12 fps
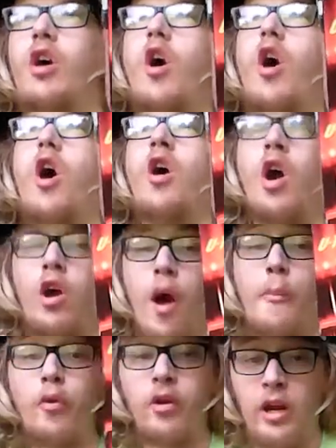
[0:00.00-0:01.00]
are a
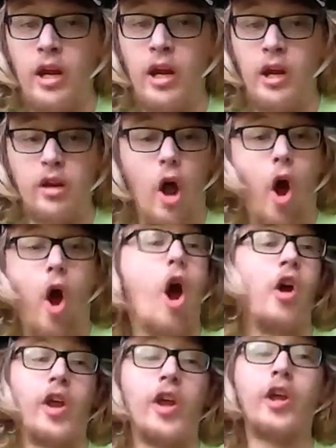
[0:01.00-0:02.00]
couple scenes that
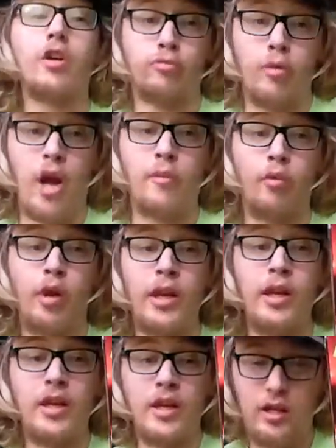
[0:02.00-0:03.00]
are
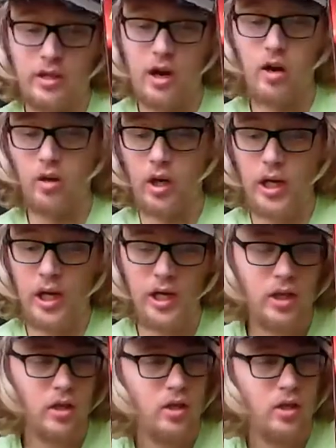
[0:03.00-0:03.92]
incredibly silly,